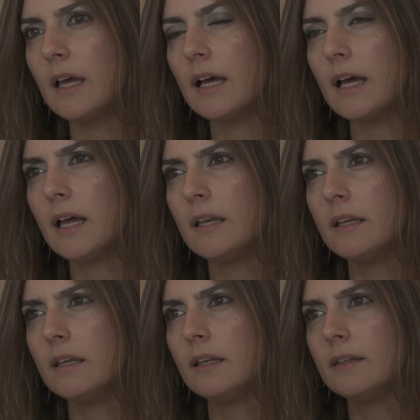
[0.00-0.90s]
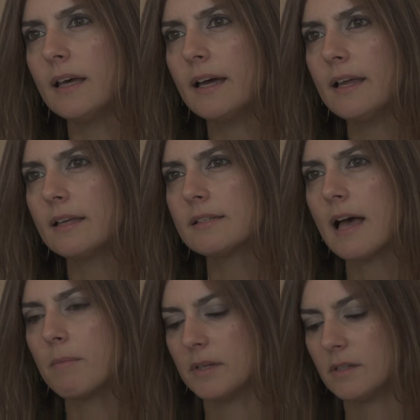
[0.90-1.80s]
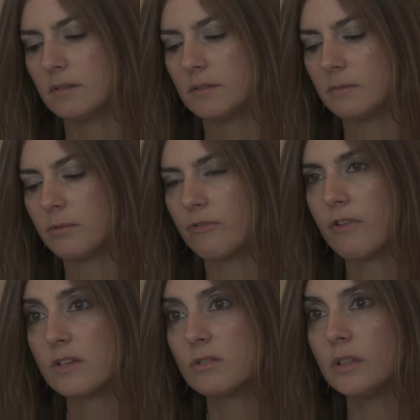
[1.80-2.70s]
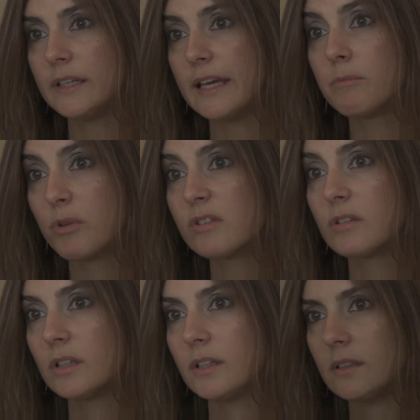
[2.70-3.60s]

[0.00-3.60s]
And that has happened professionally and personally.